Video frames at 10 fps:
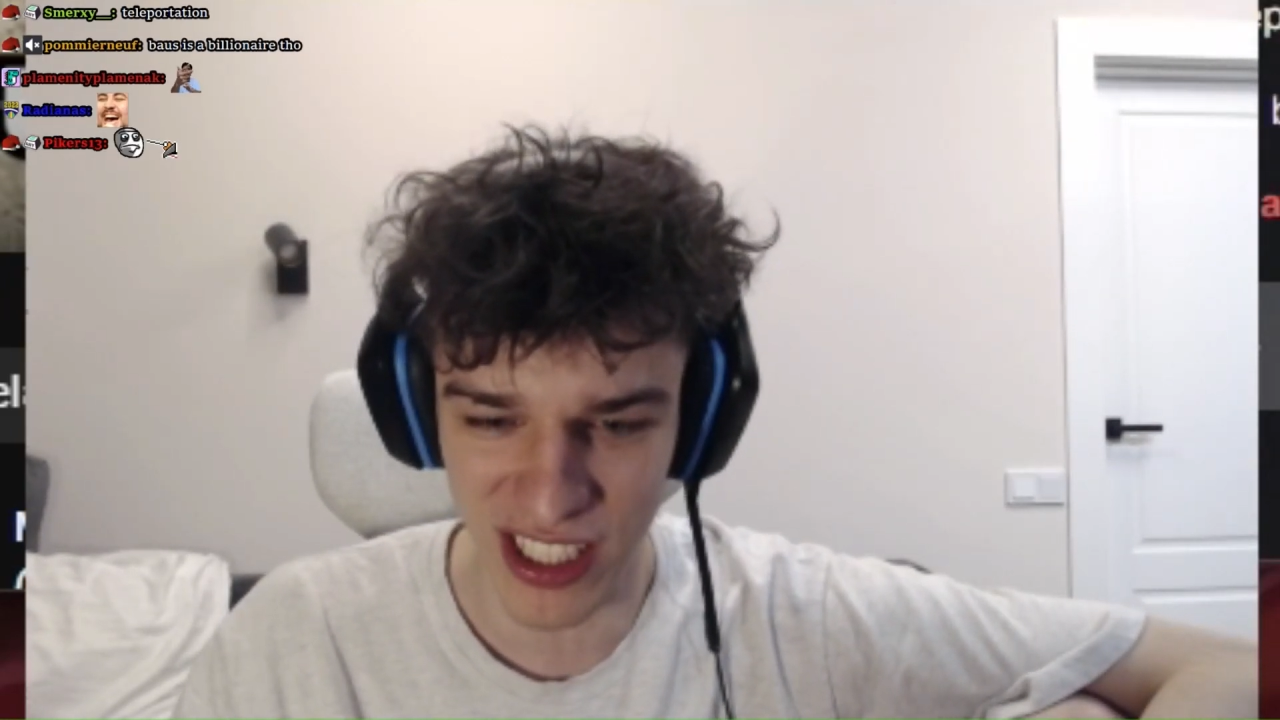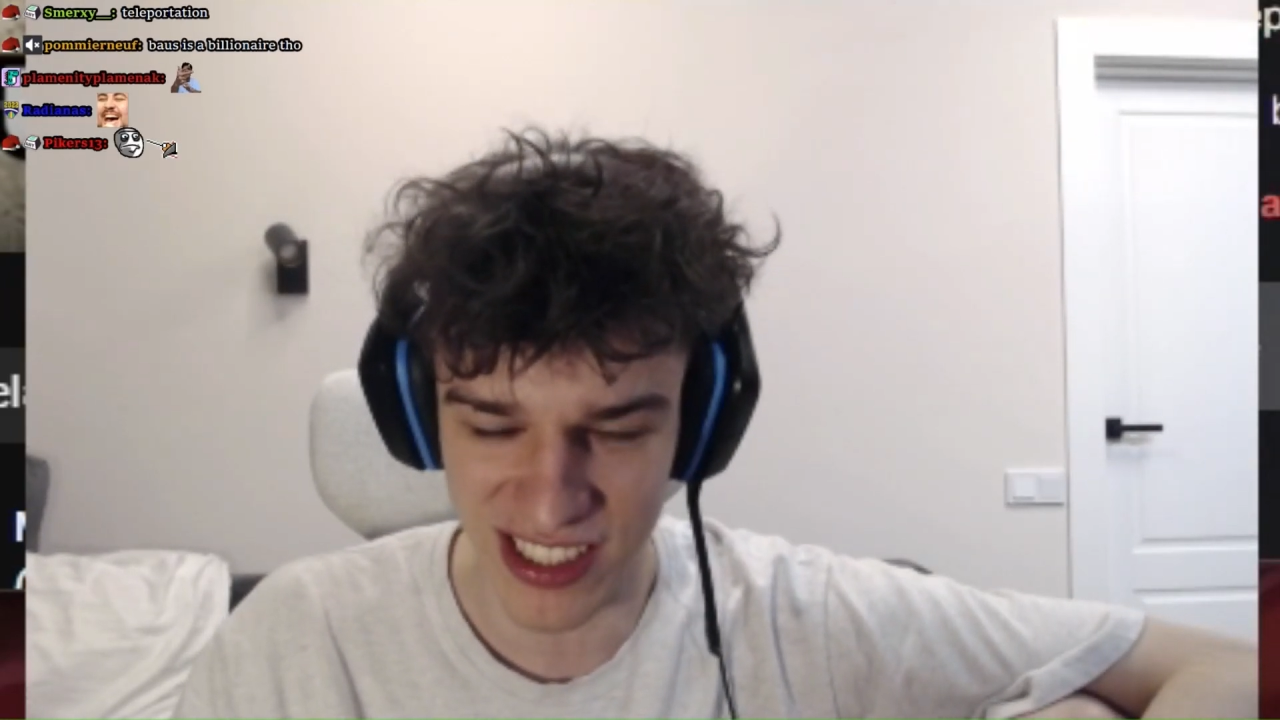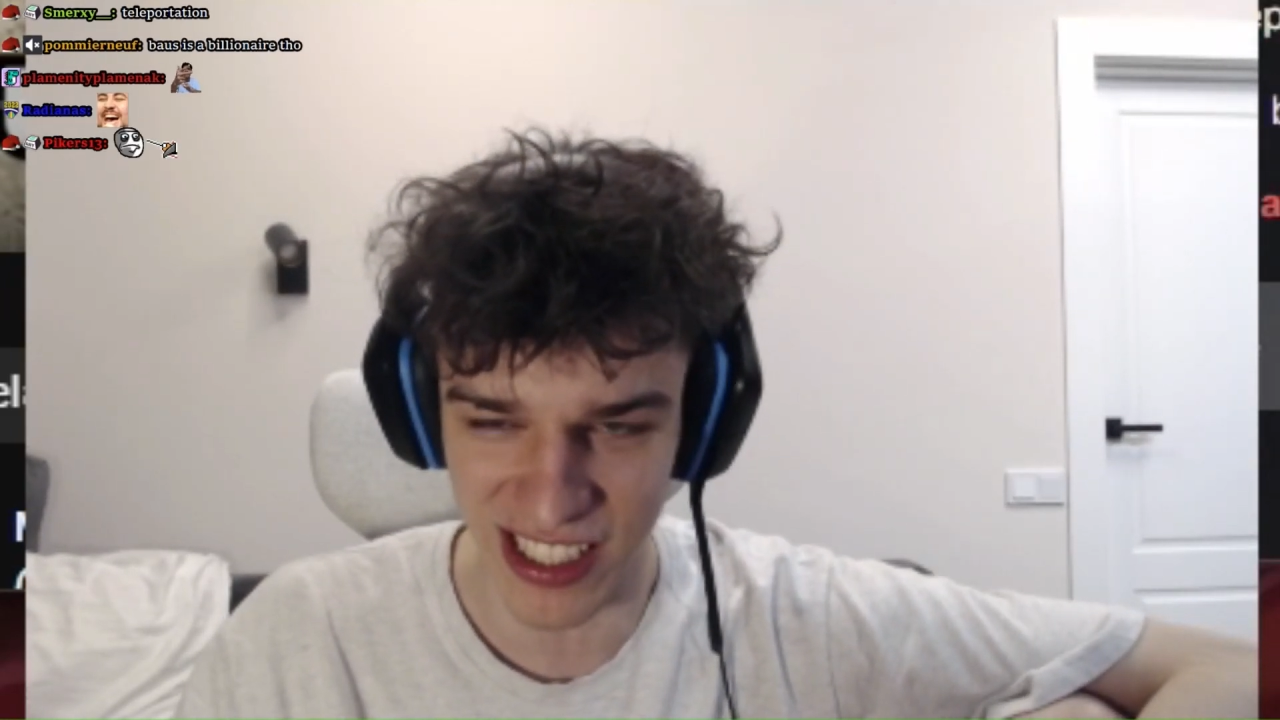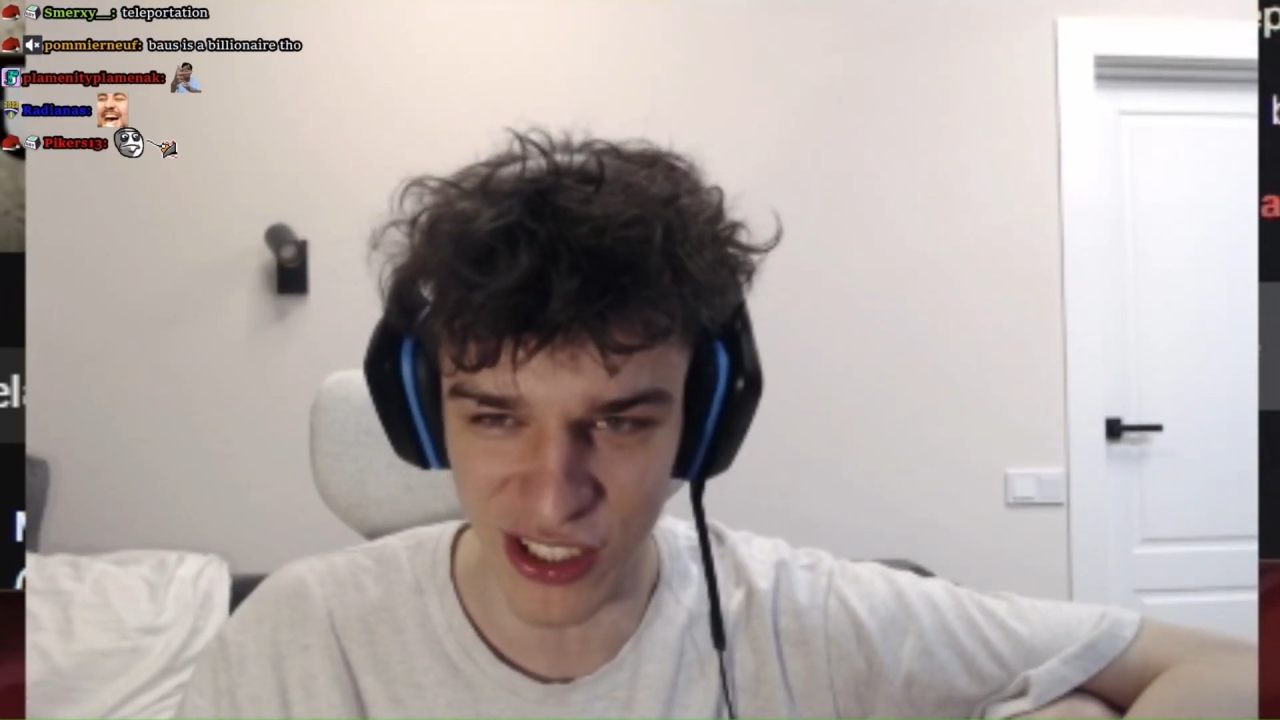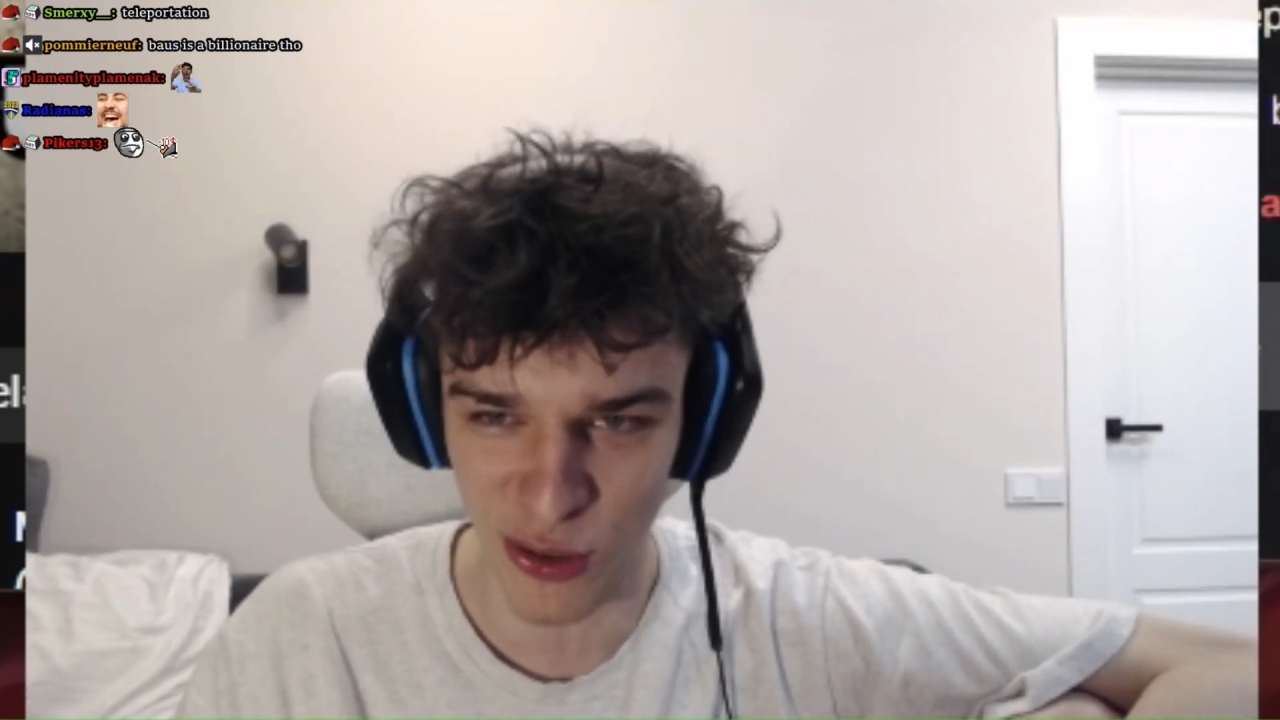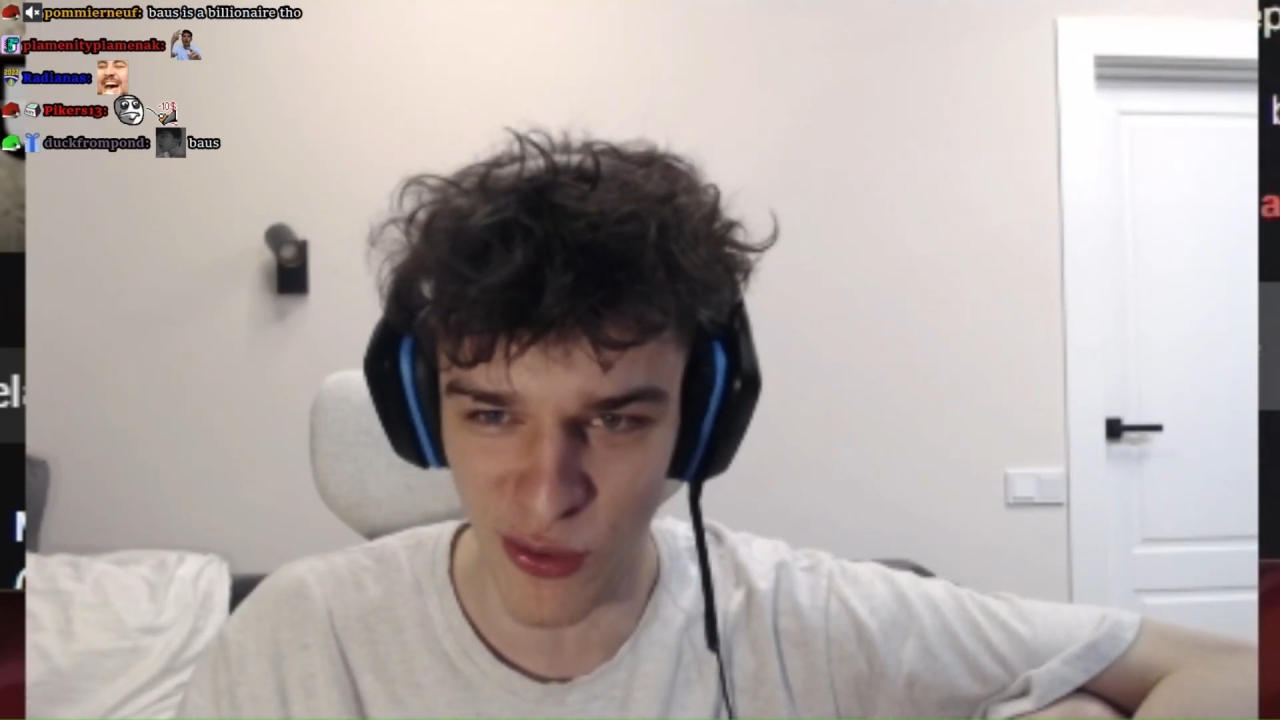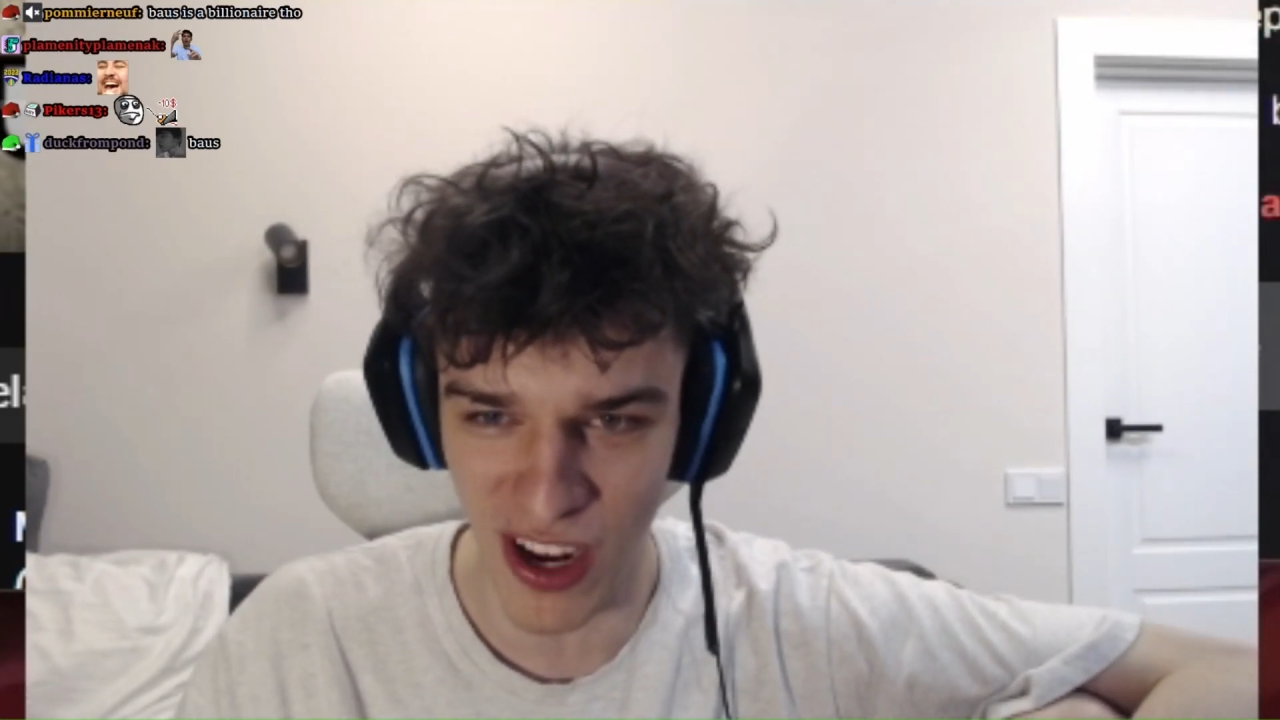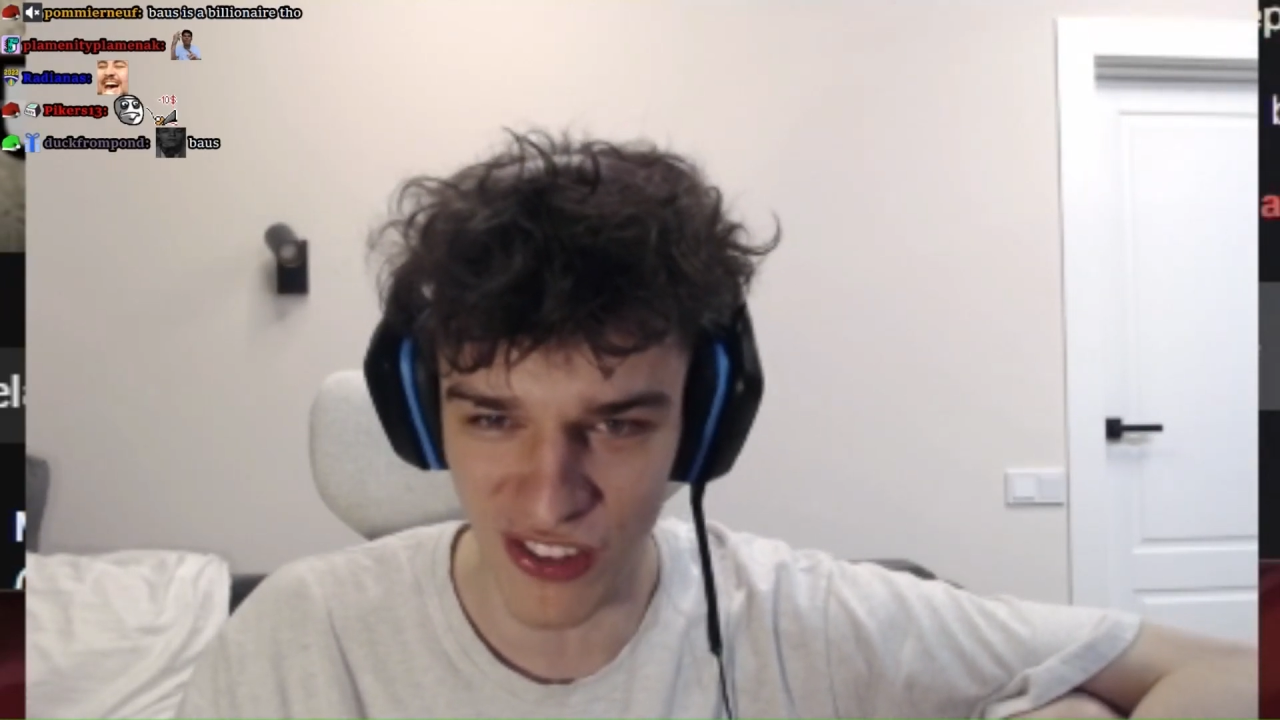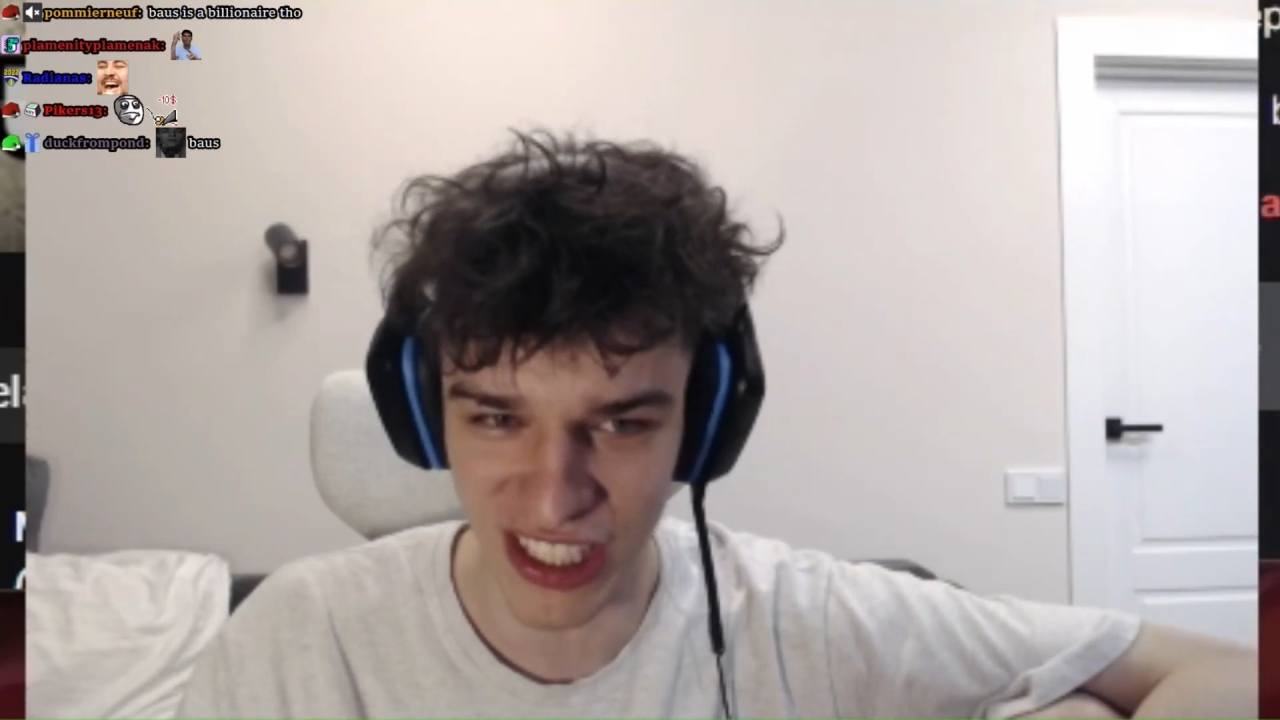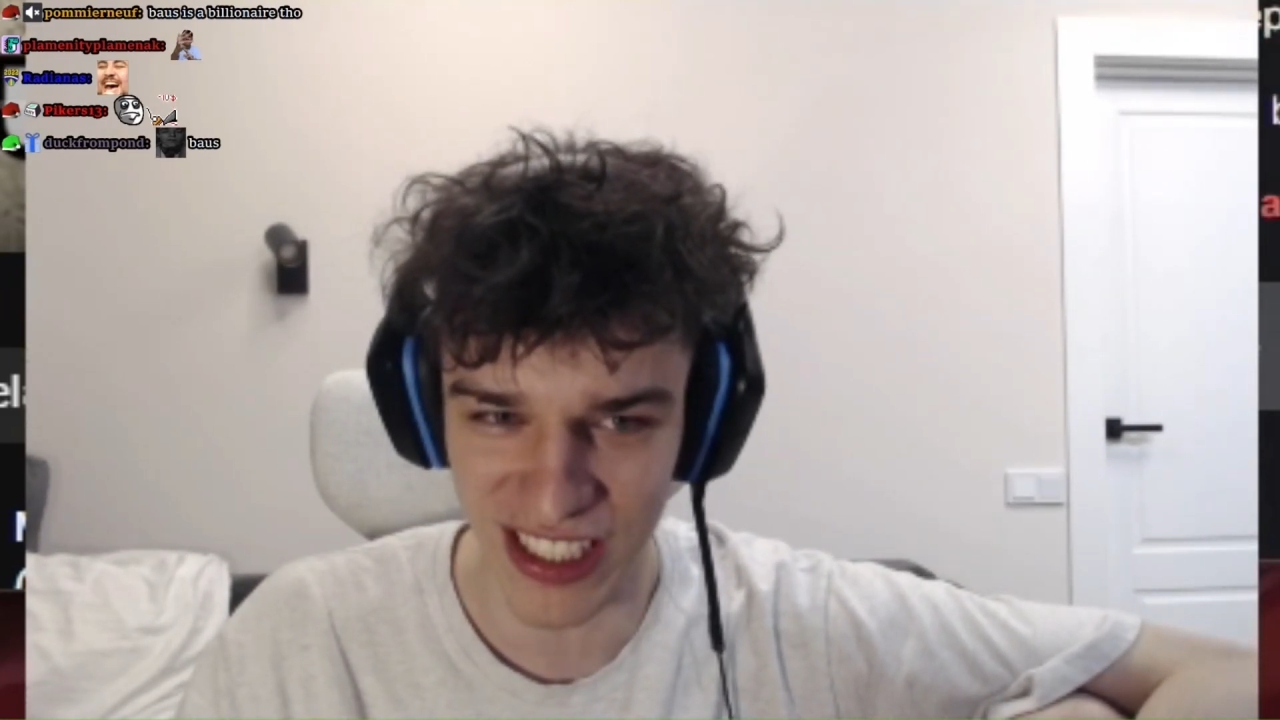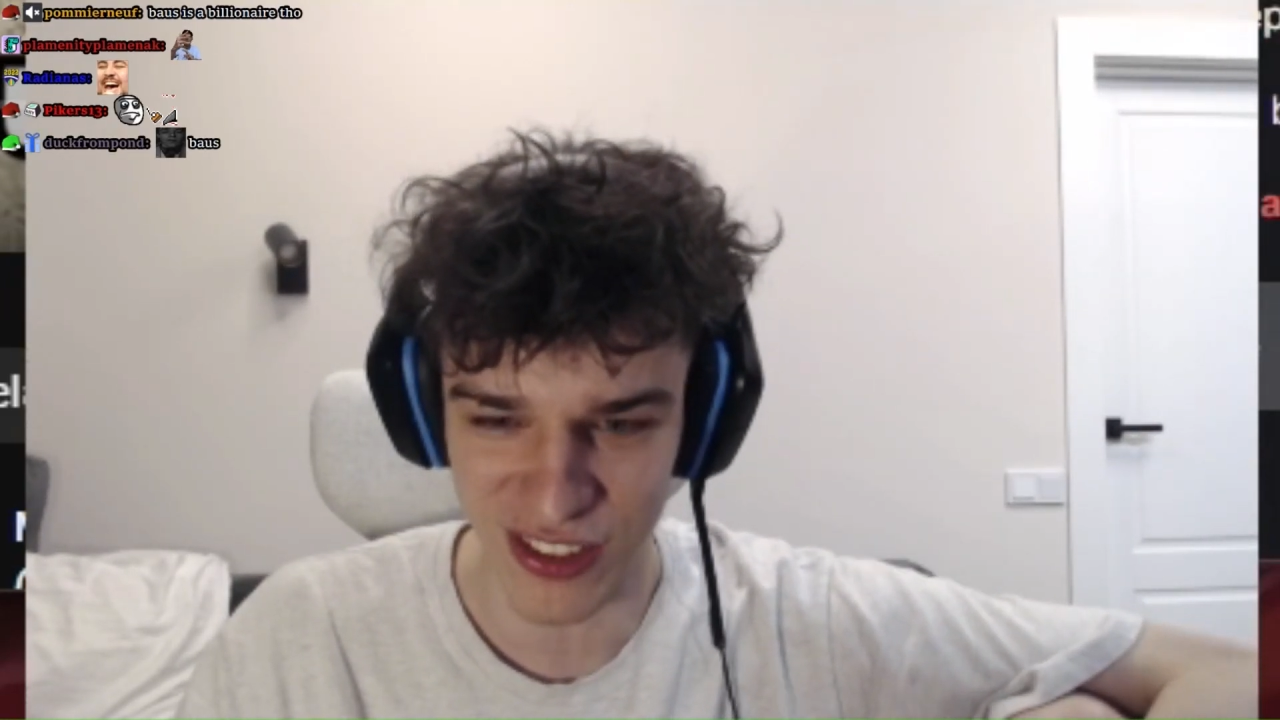He's like, "Yo, you want a drink?